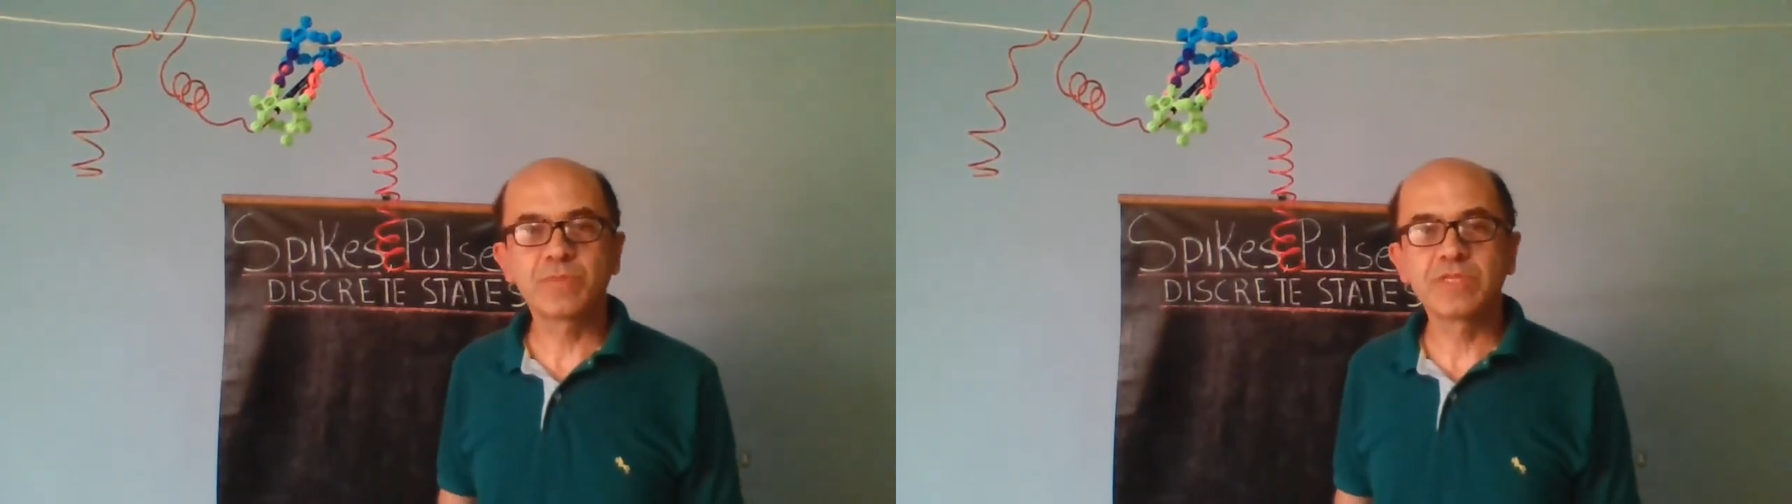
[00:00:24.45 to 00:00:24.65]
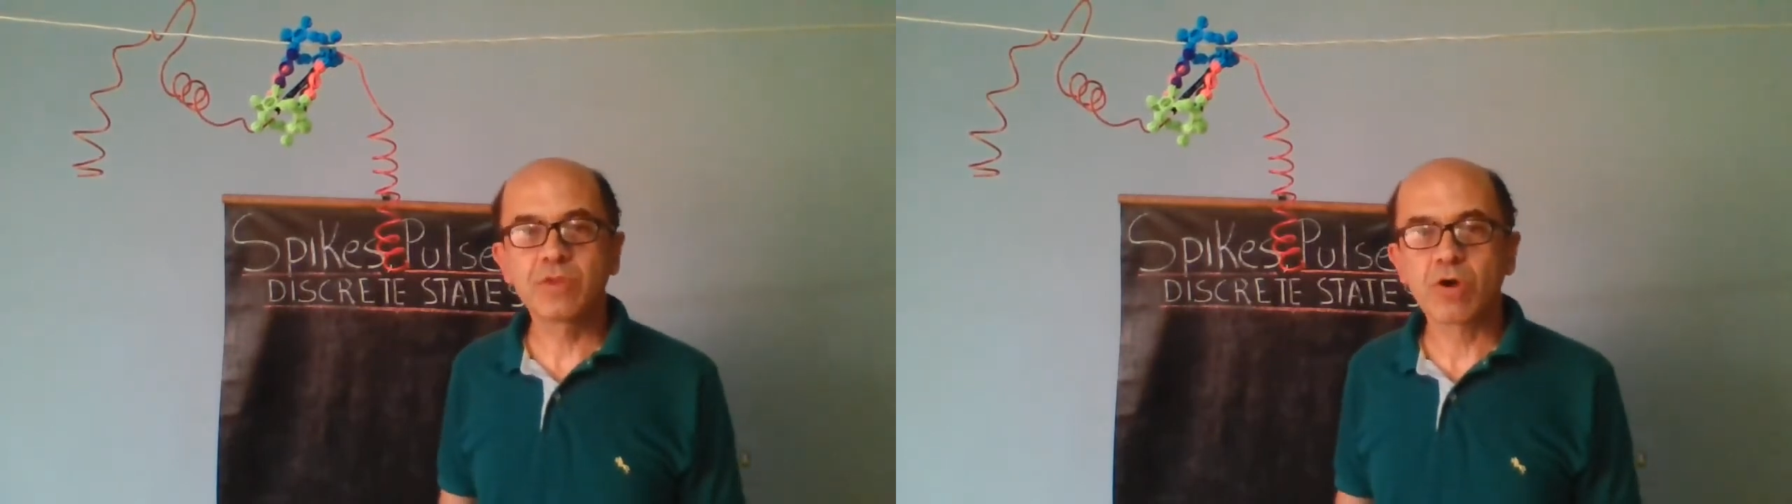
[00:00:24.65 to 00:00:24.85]

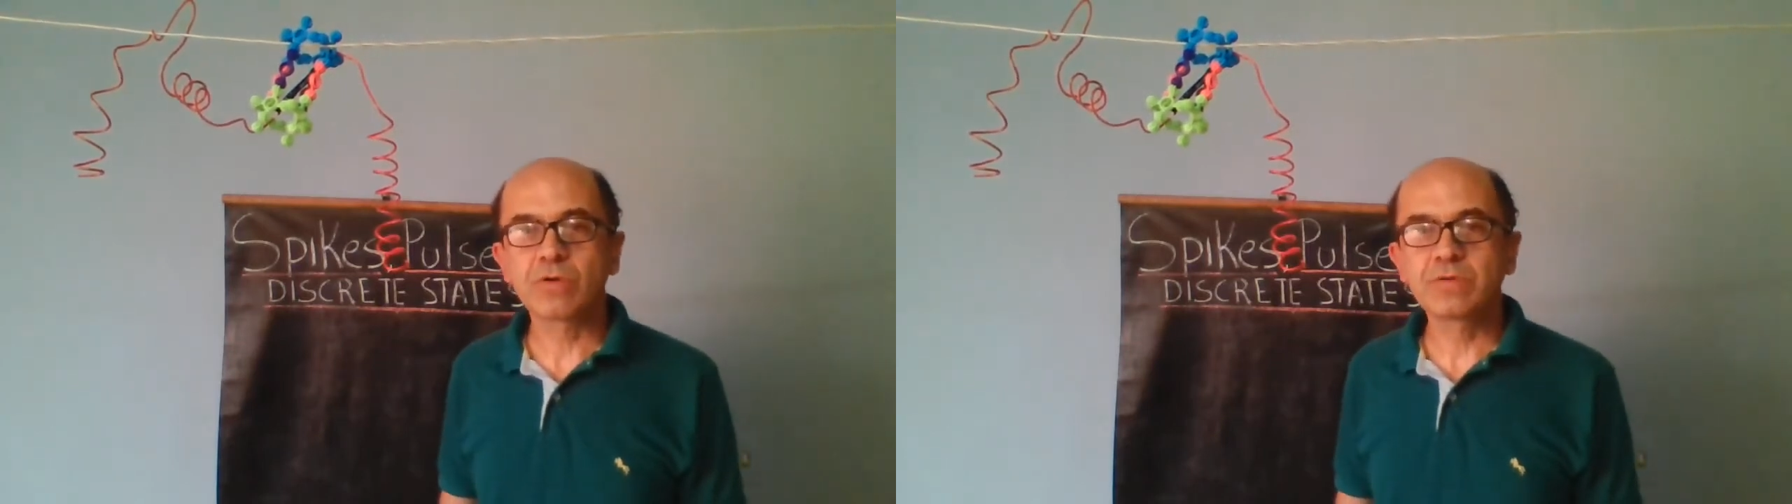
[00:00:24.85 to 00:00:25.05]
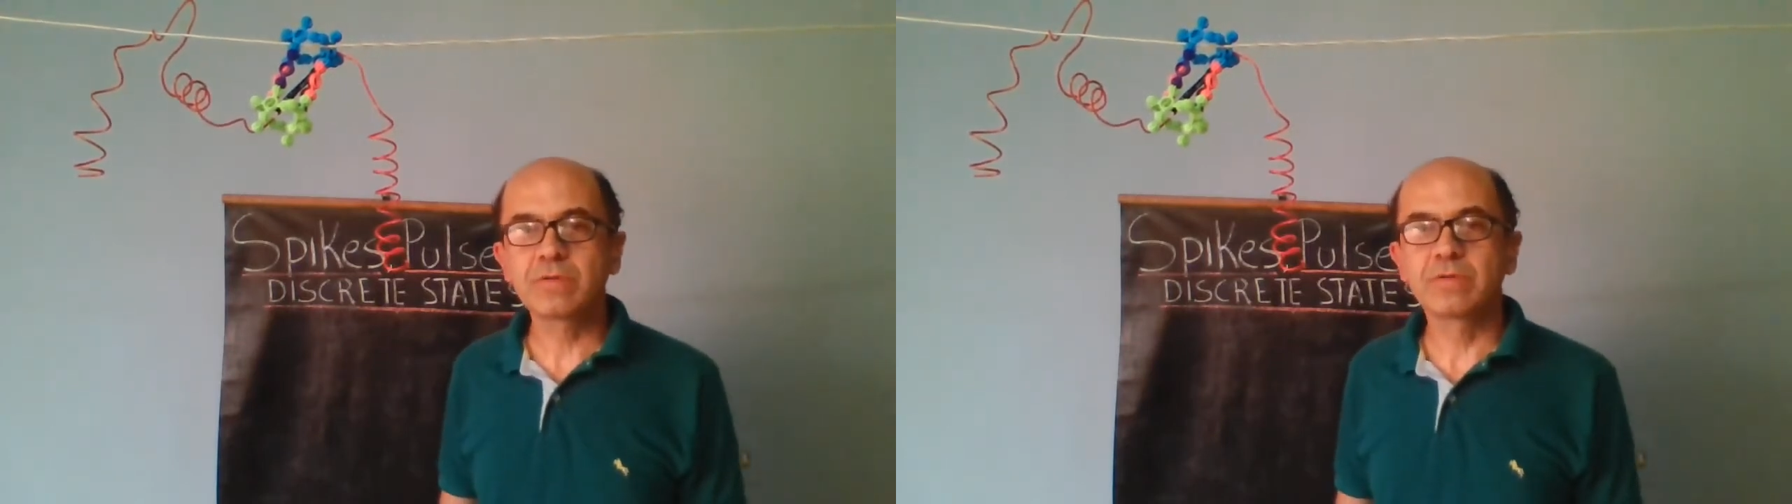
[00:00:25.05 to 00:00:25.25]
be
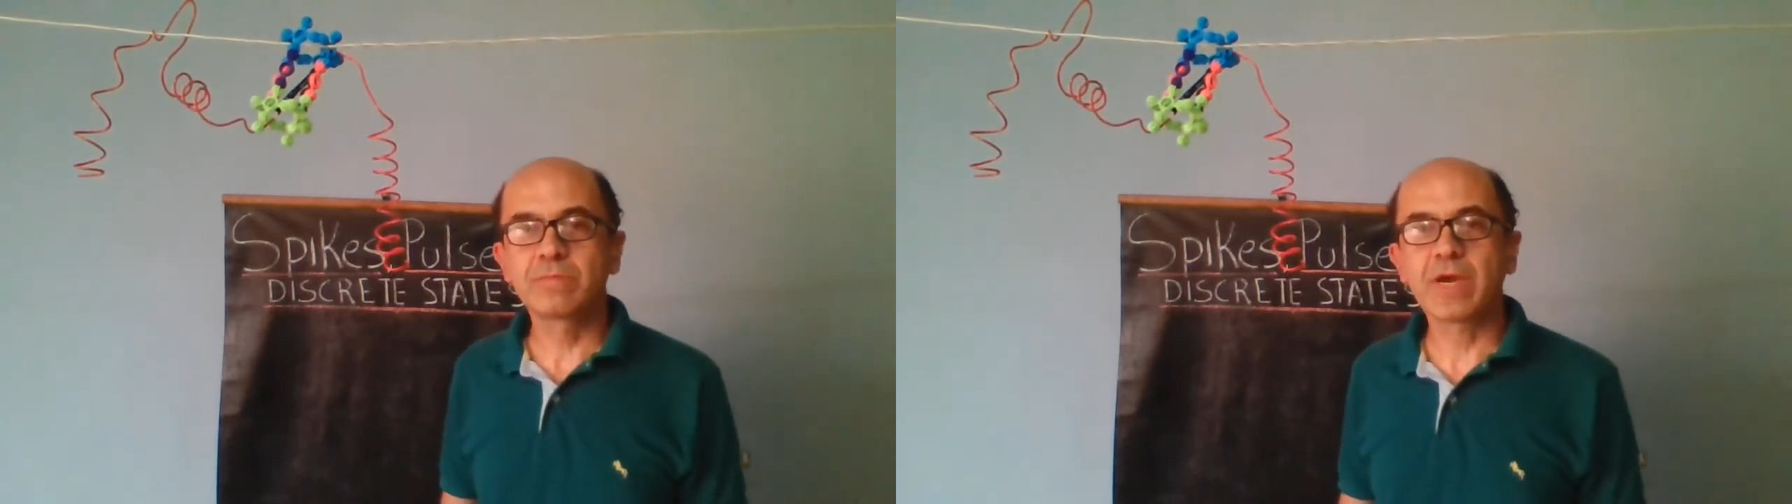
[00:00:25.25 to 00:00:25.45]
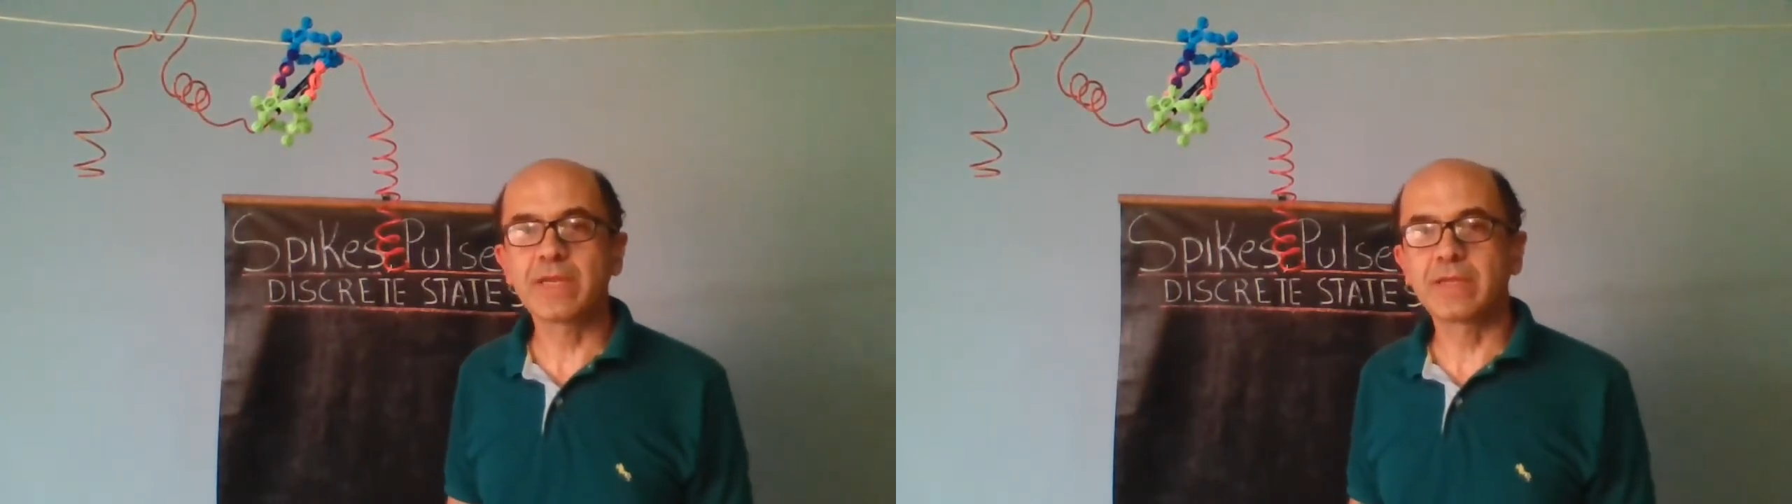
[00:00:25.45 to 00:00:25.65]
done
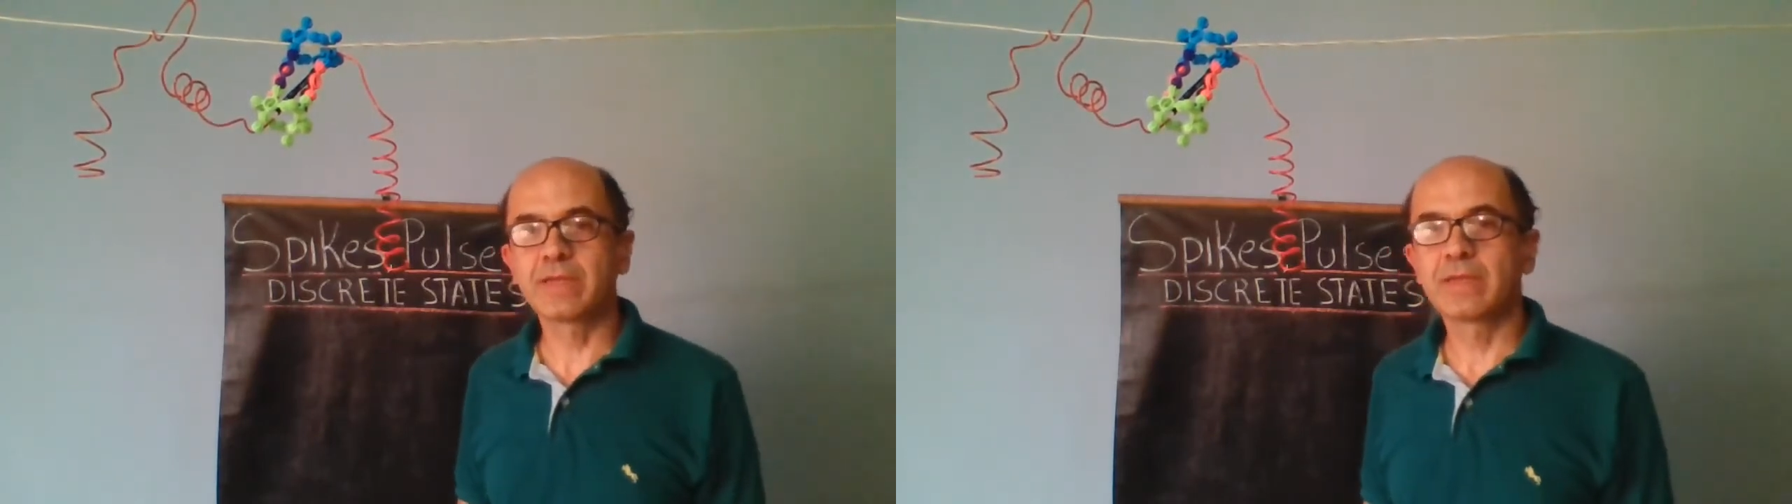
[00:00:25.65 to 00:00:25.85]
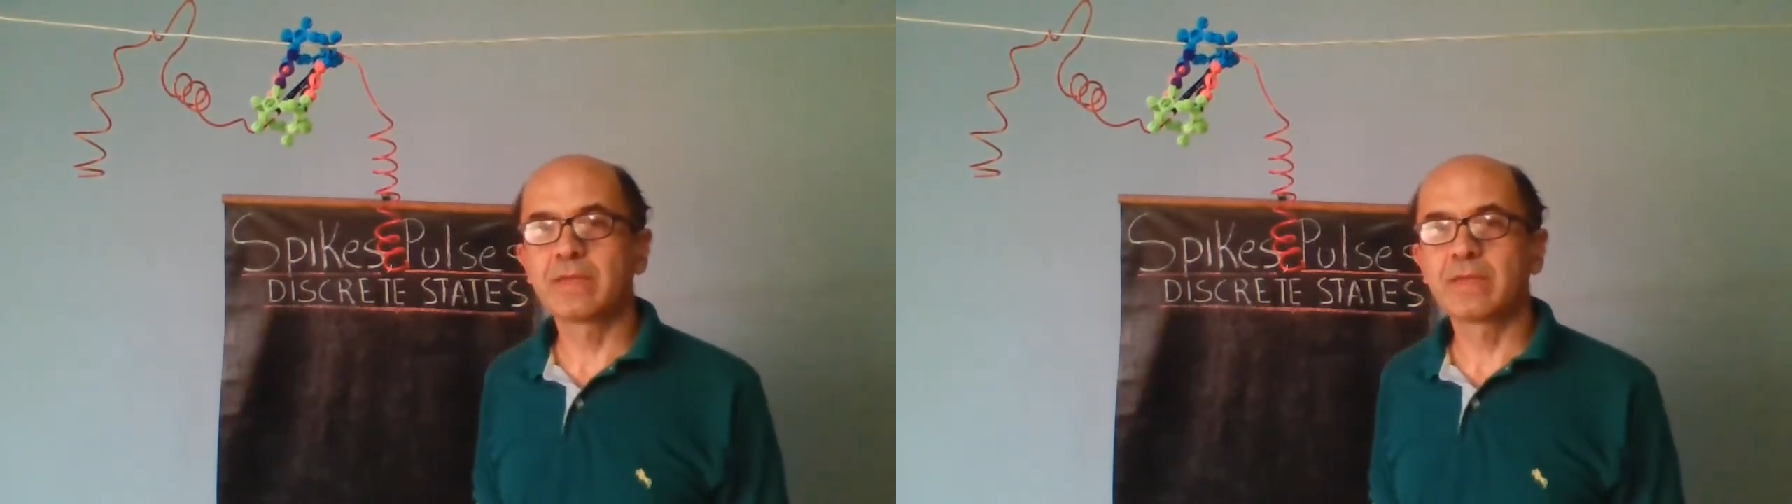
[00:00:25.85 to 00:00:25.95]
by